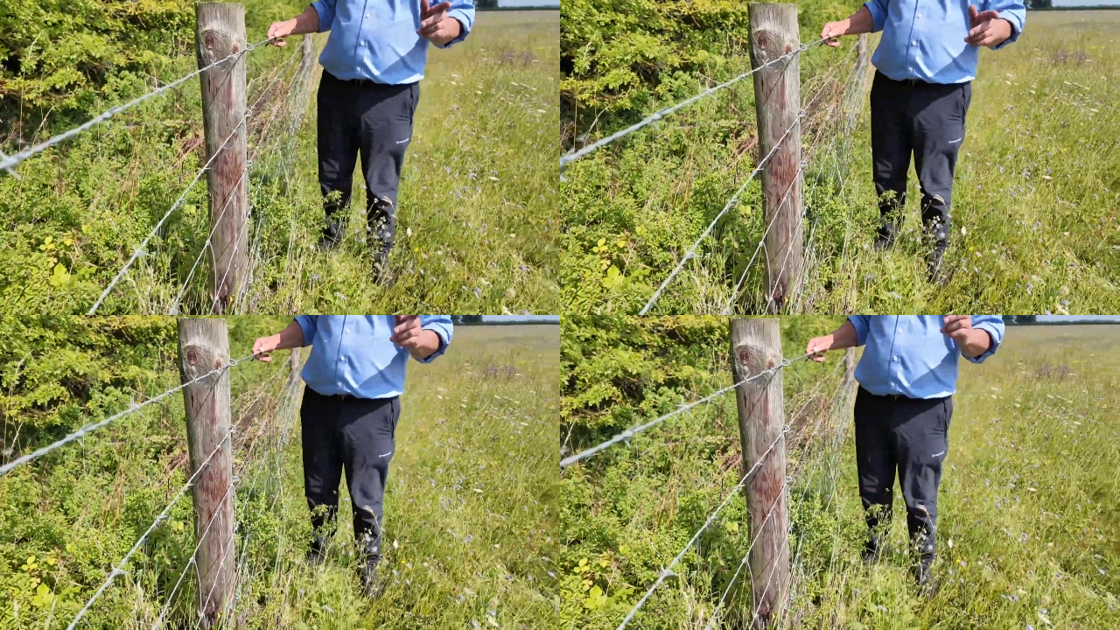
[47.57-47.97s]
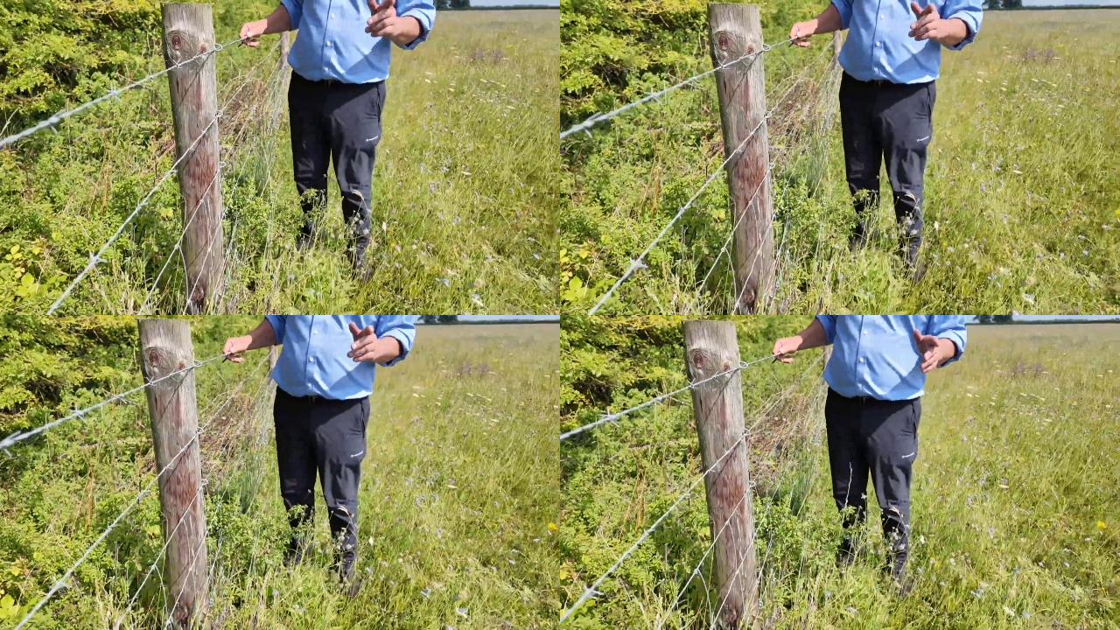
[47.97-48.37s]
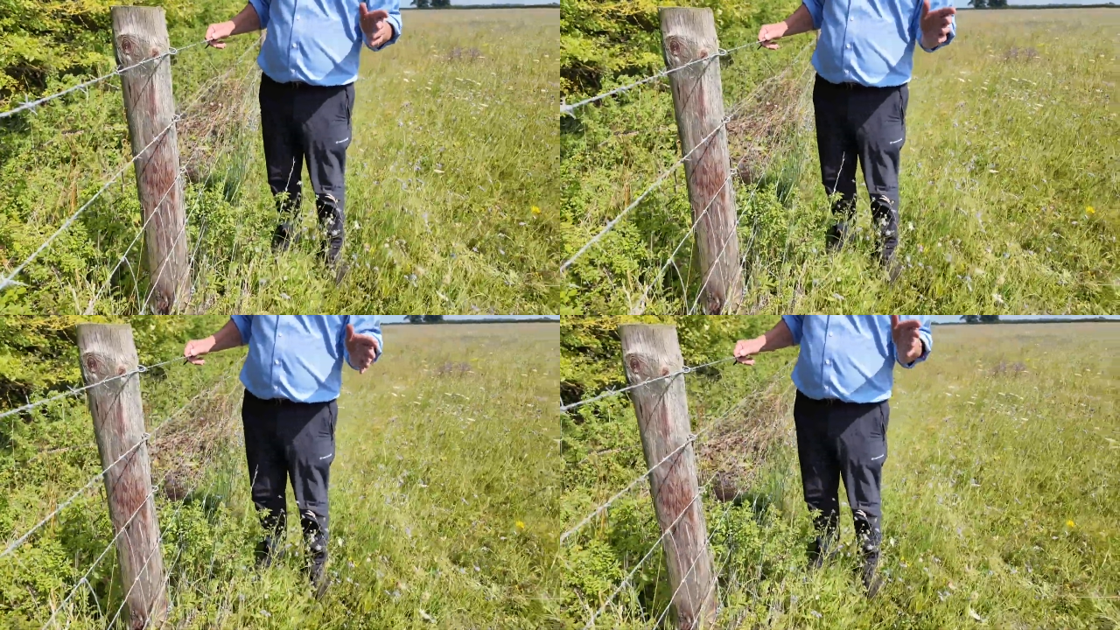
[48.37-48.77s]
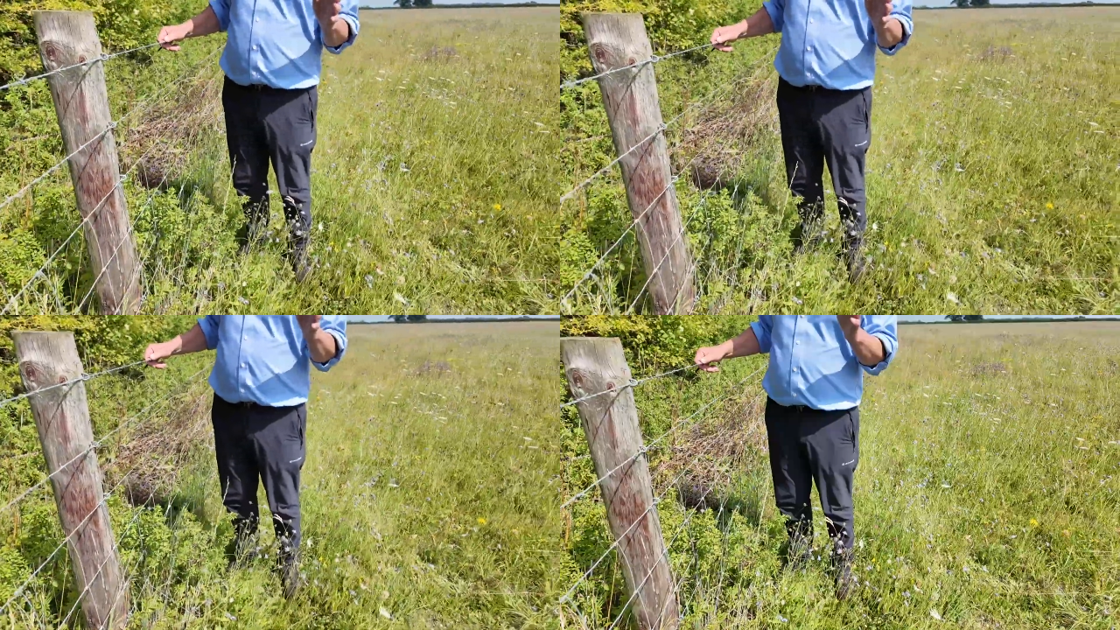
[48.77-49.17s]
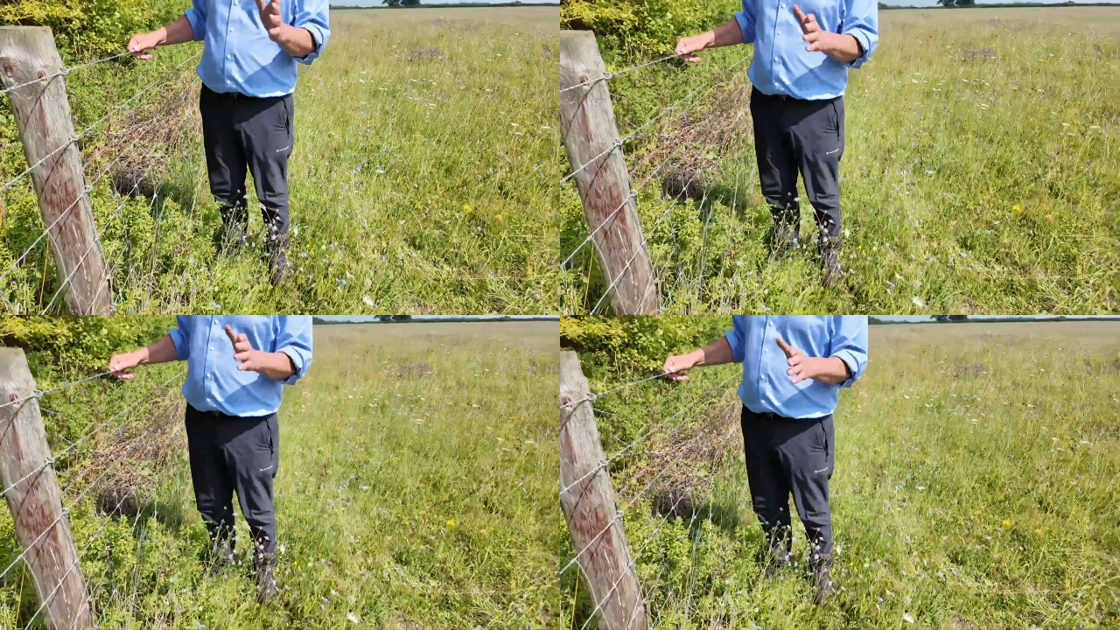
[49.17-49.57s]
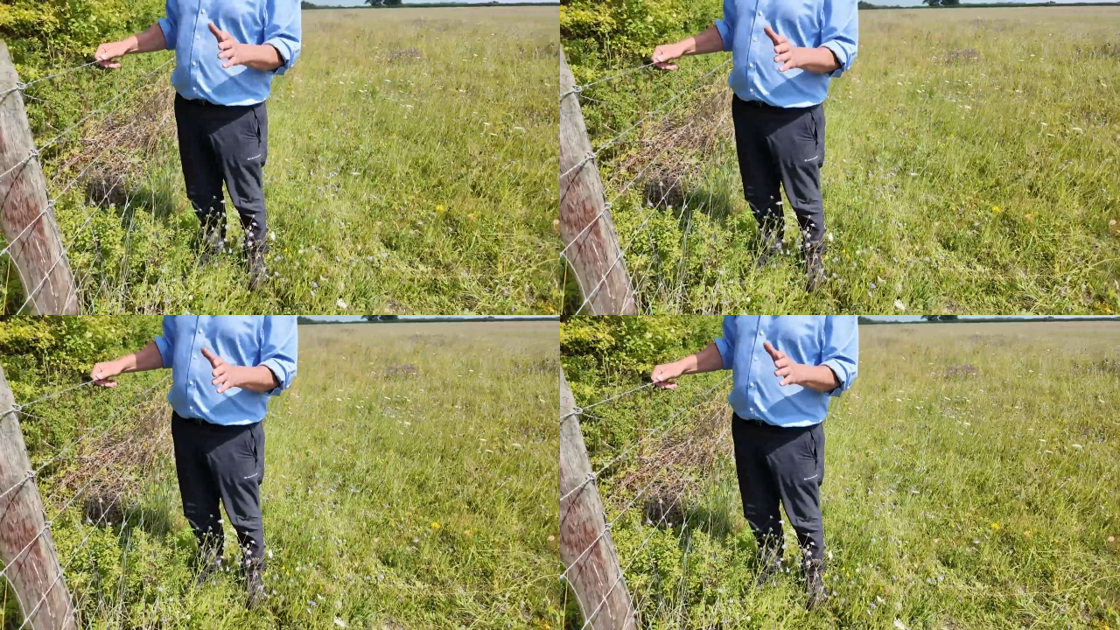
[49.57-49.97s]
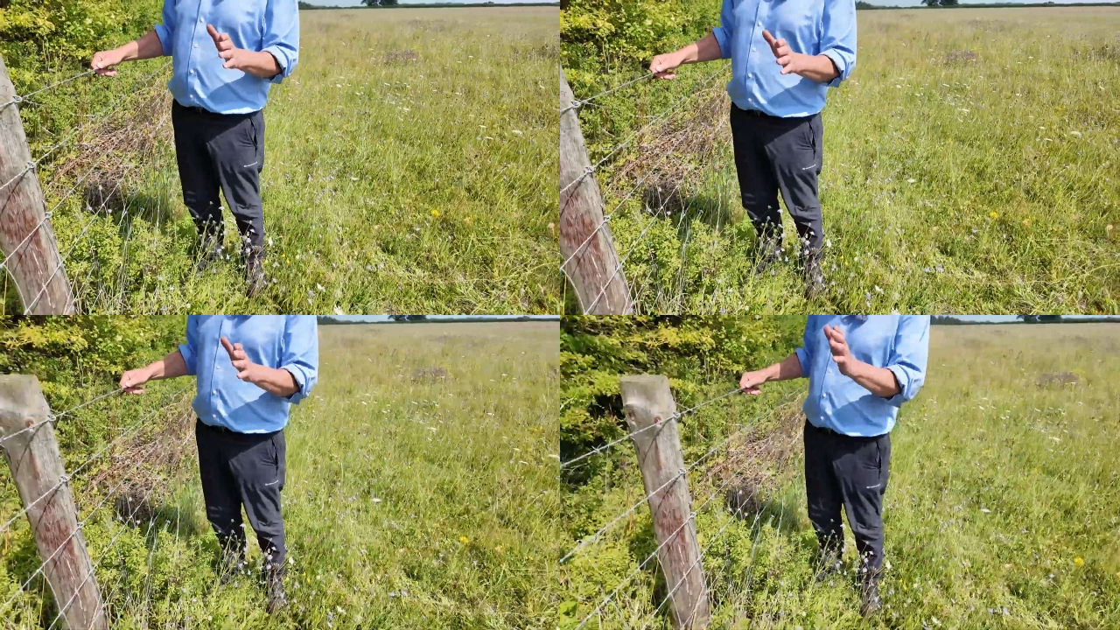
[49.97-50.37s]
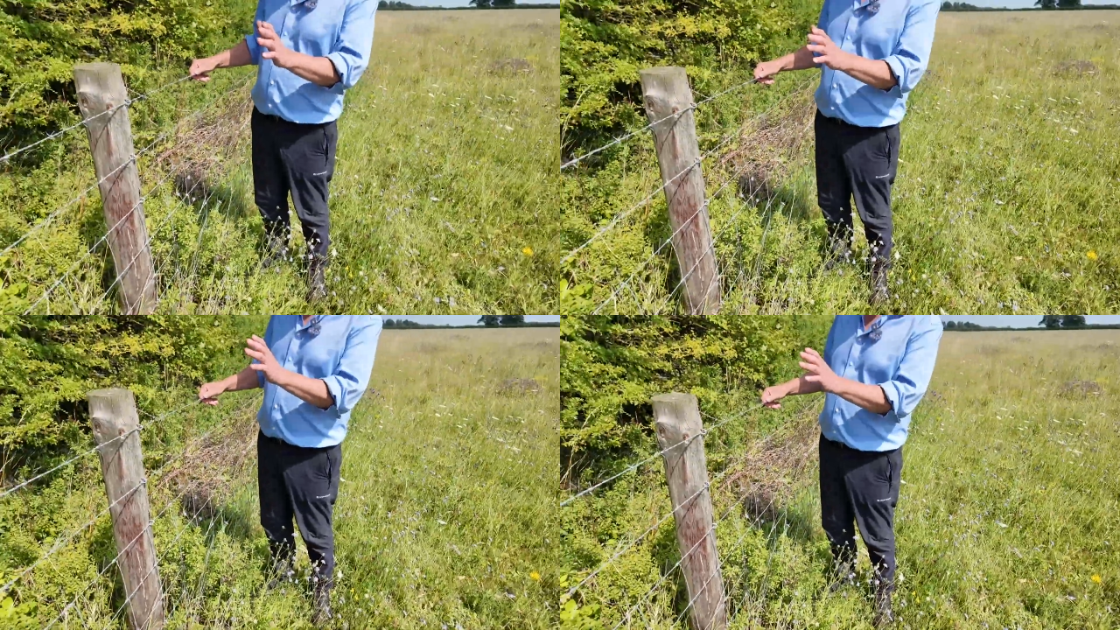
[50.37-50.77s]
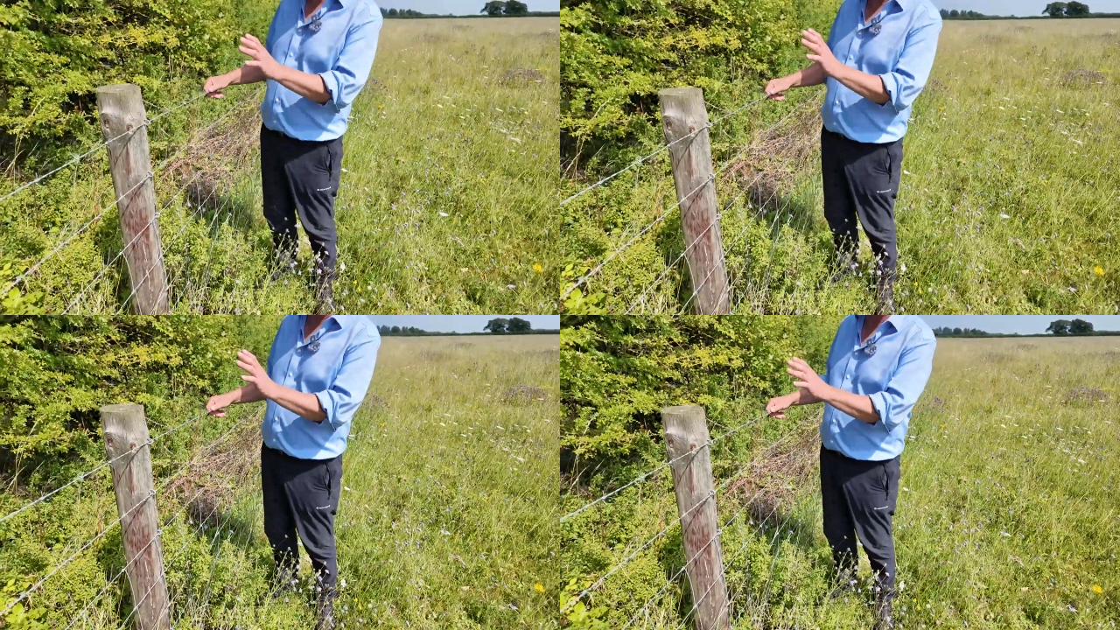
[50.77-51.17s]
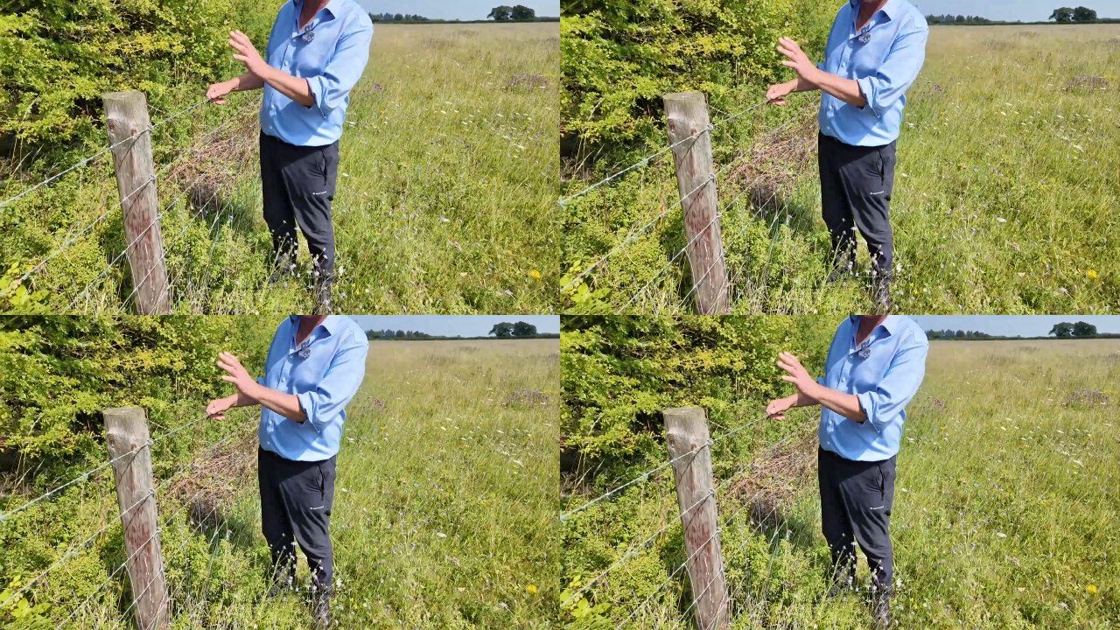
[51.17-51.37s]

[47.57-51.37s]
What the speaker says: Nobody's mouth can be seen.